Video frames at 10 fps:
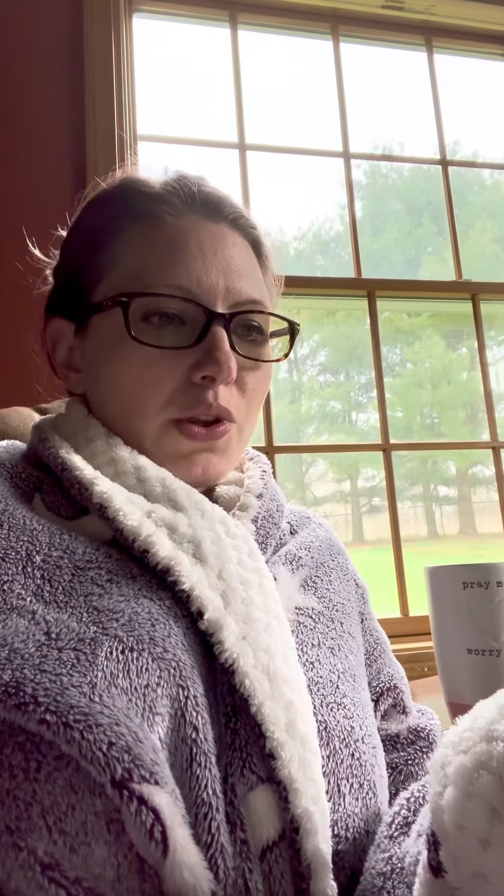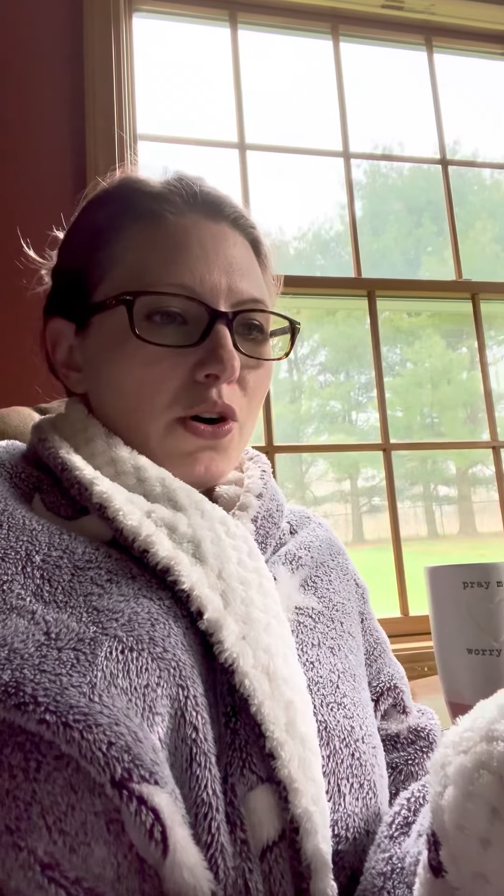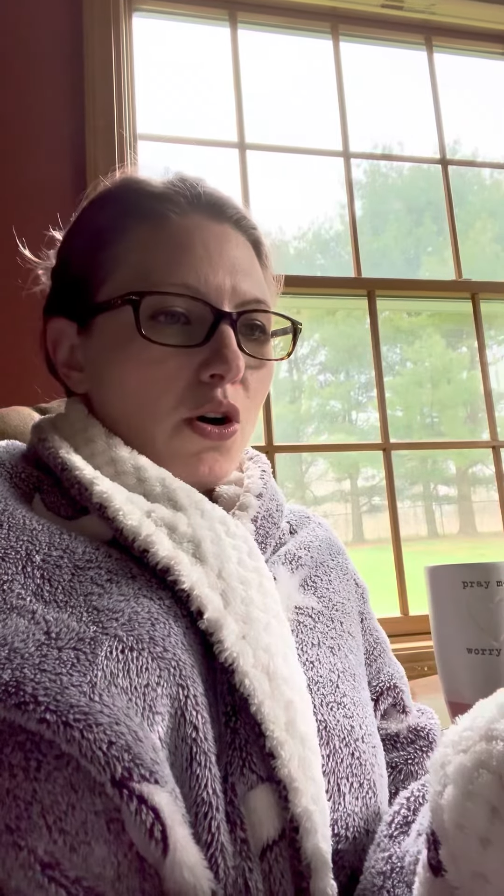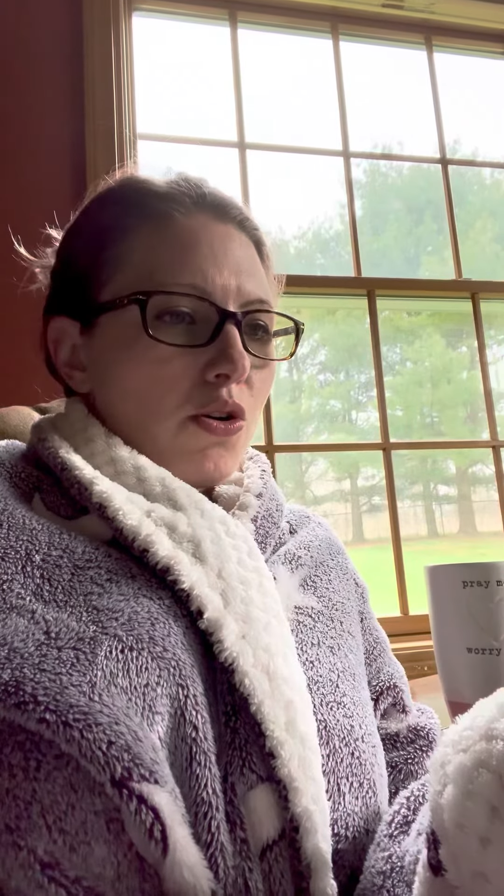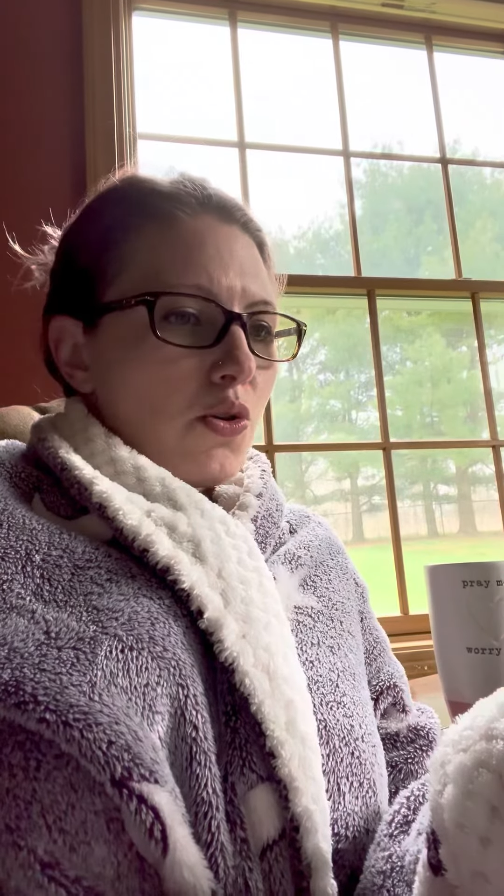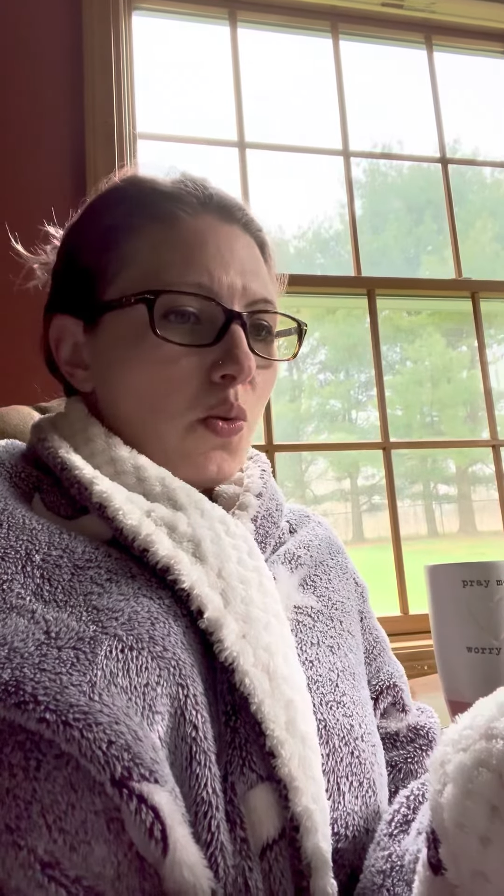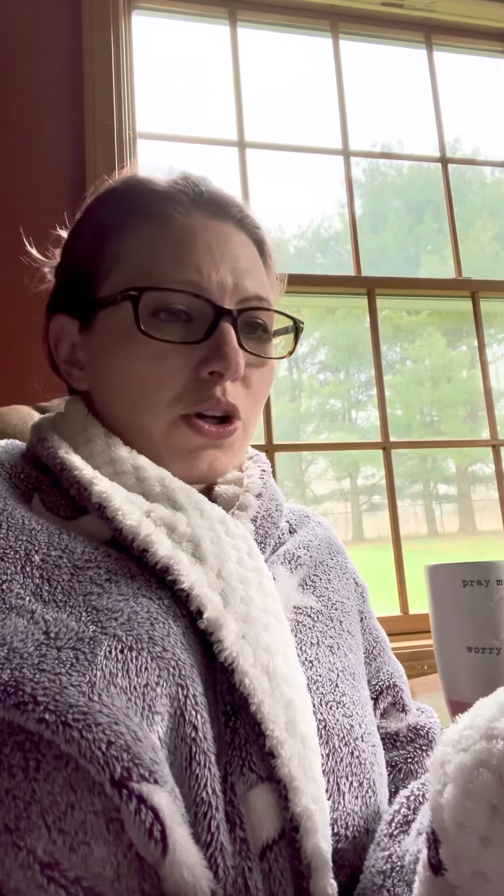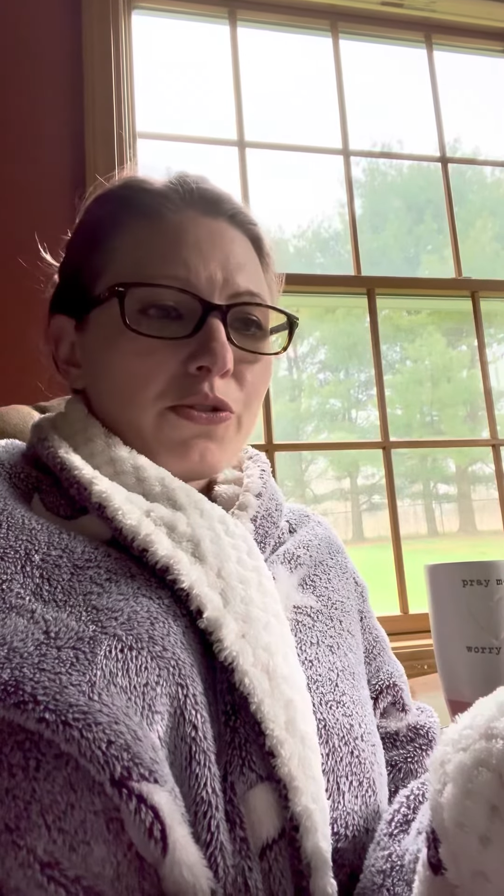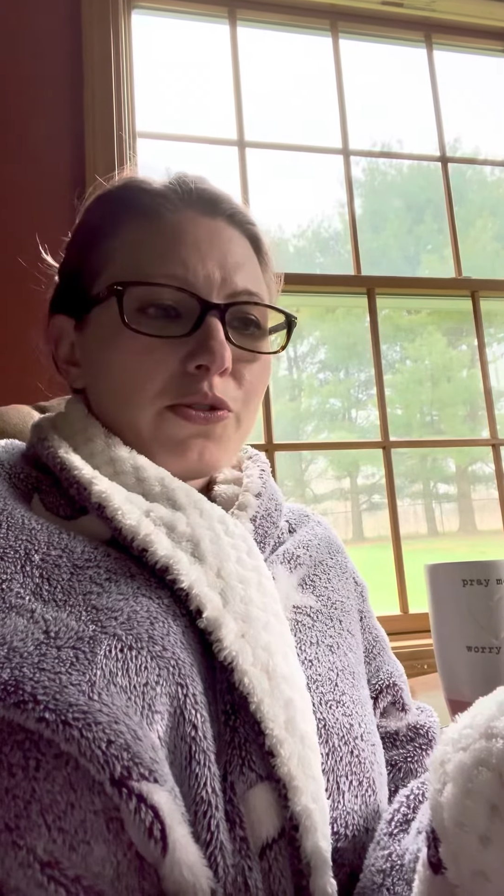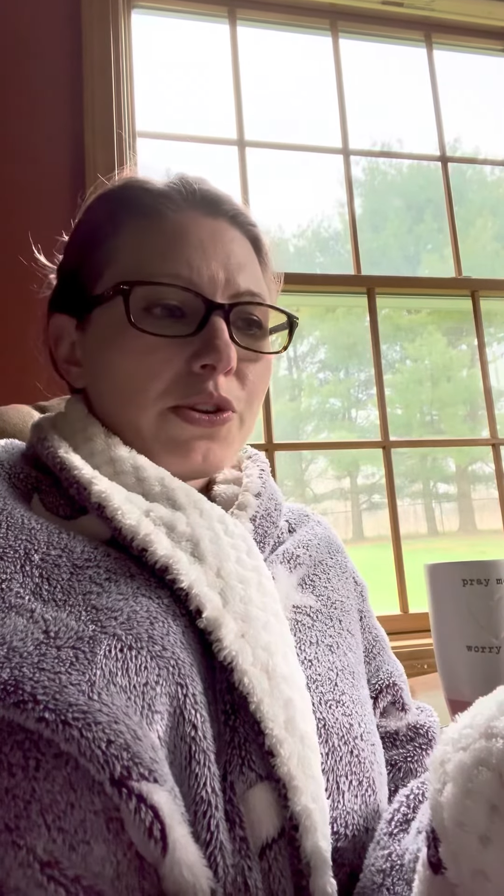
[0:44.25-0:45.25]
all the
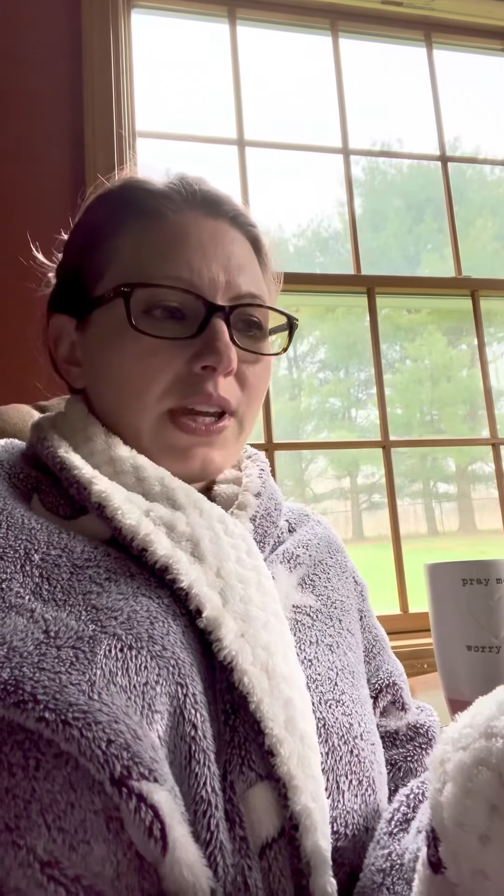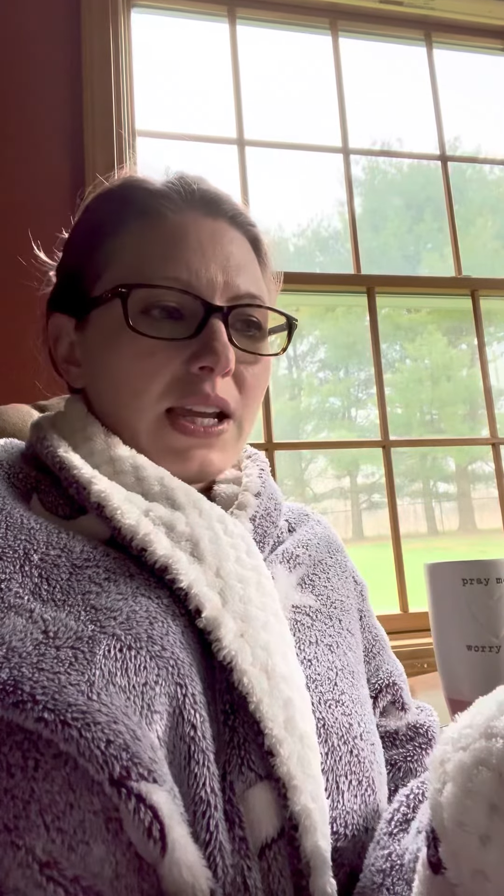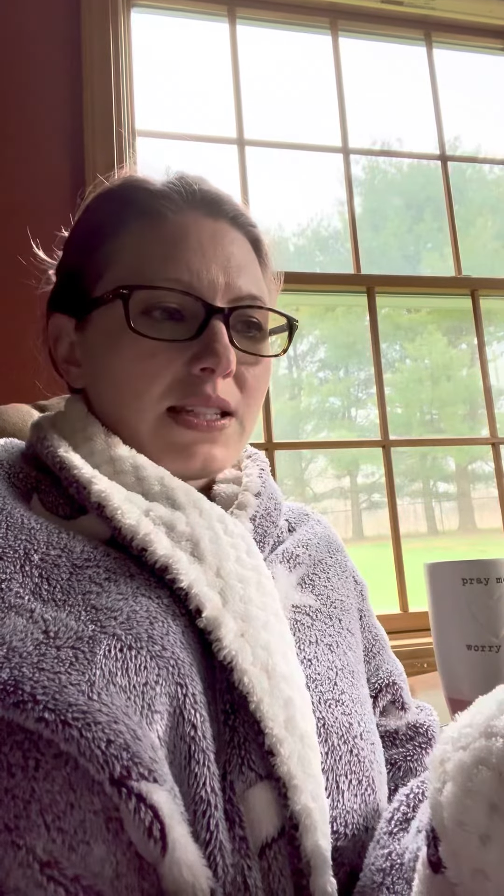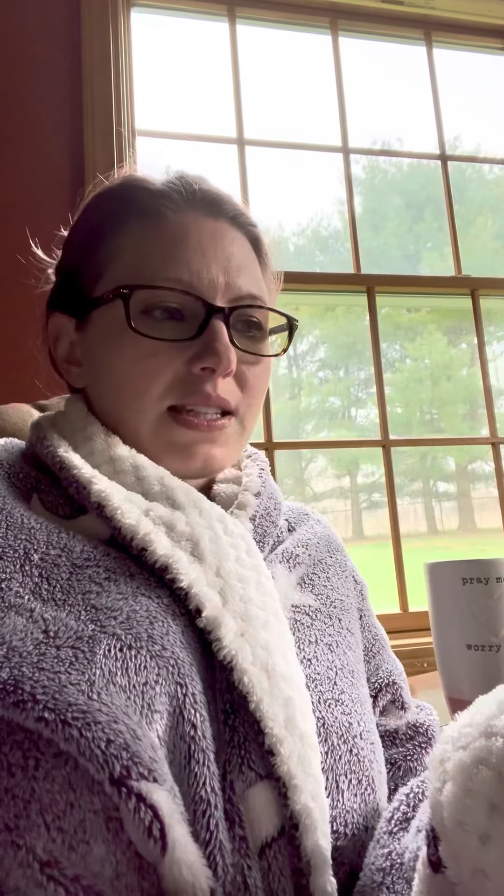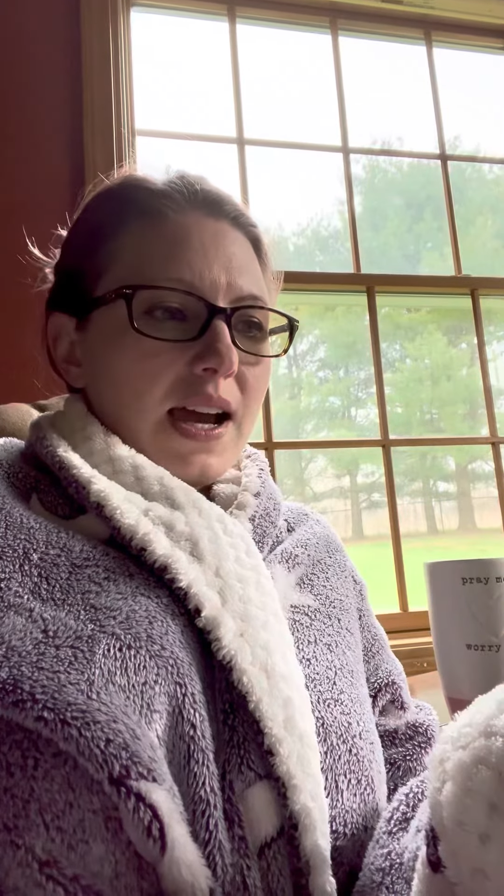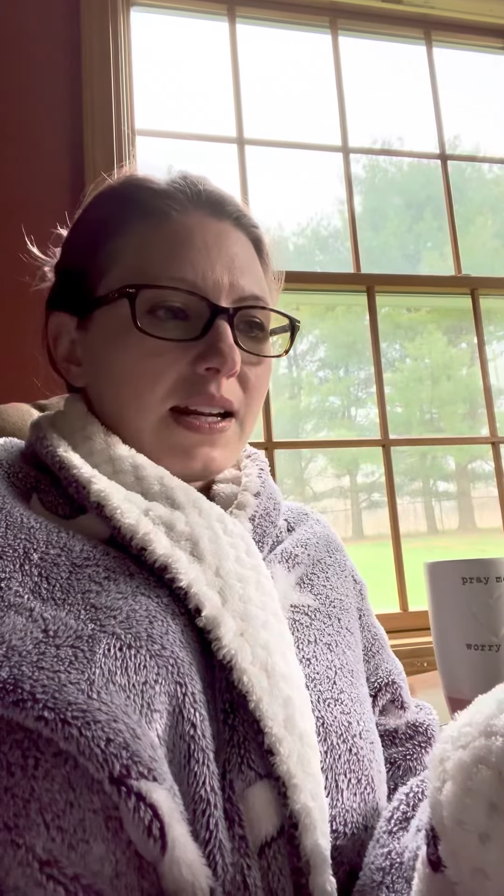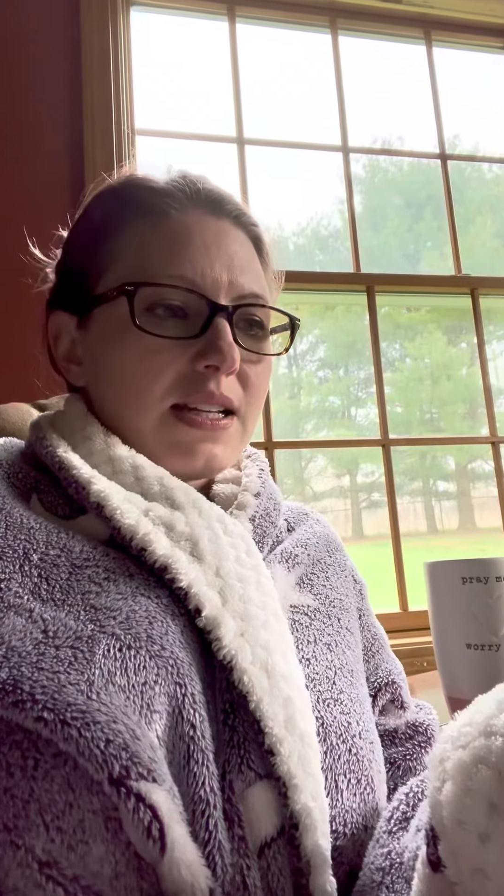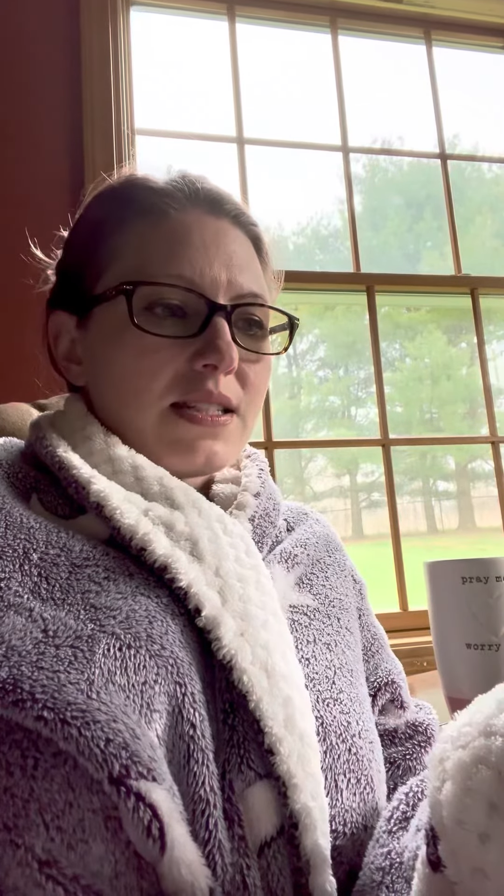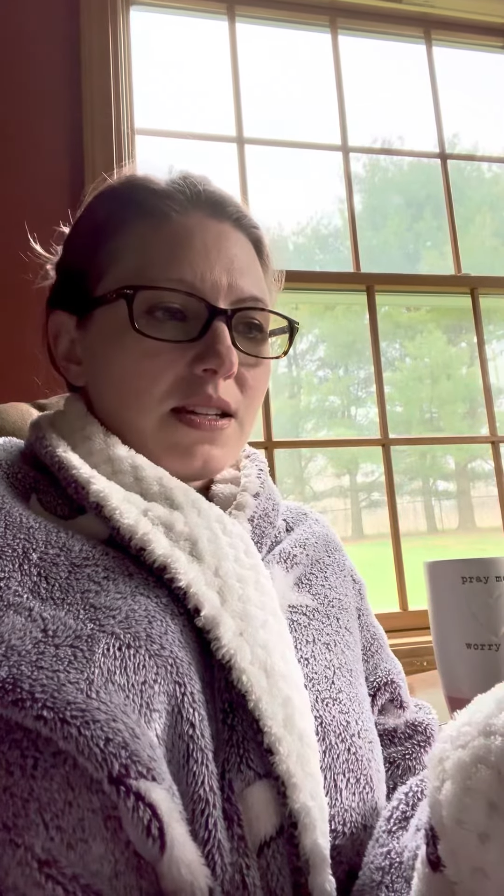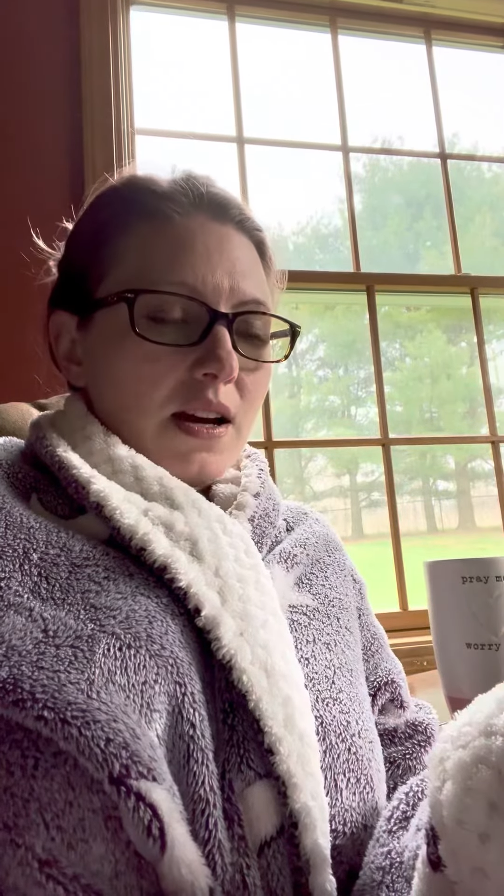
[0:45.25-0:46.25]
wonderful things God
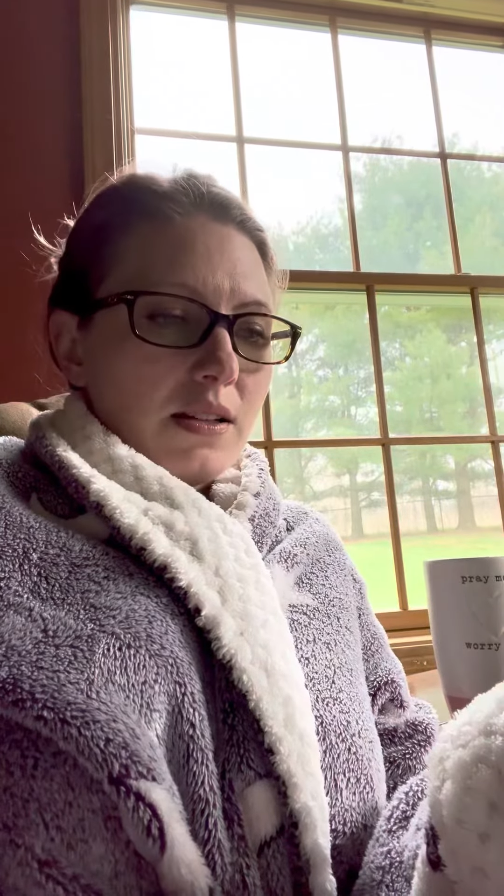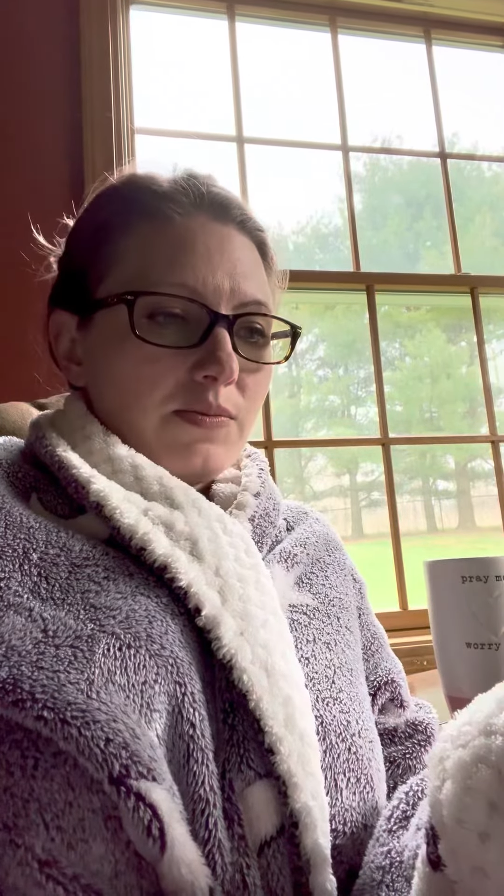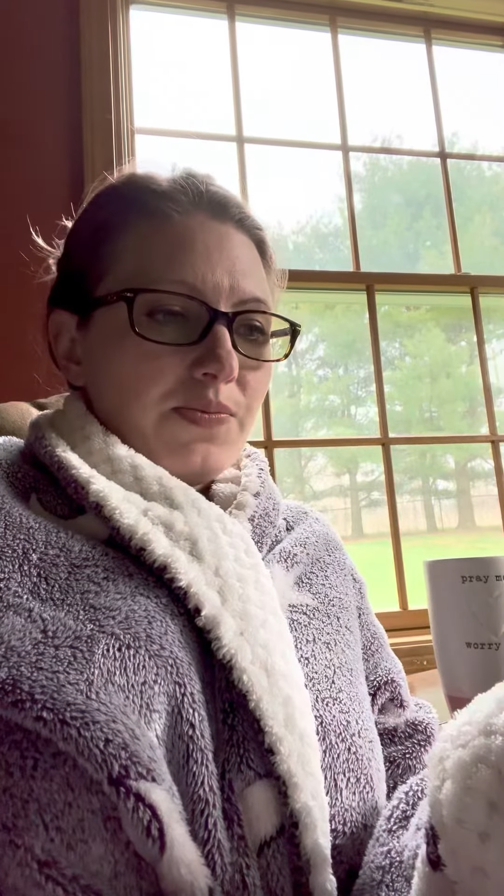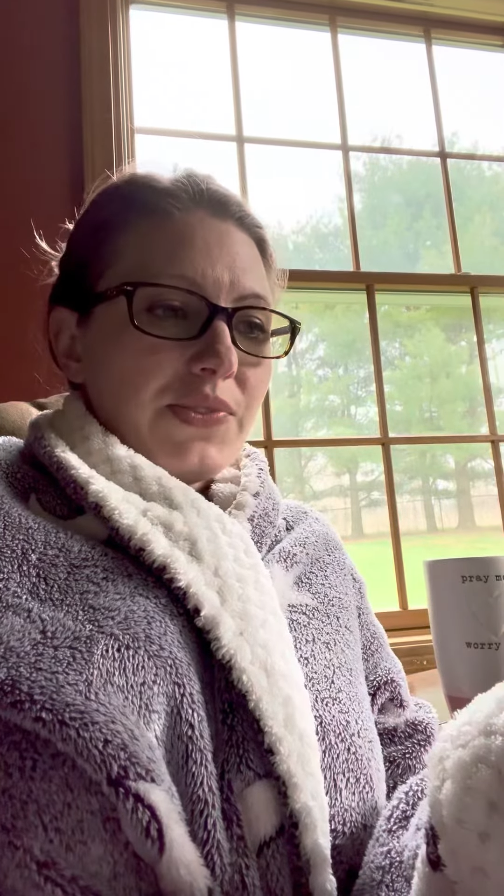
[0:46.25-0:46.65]
has done,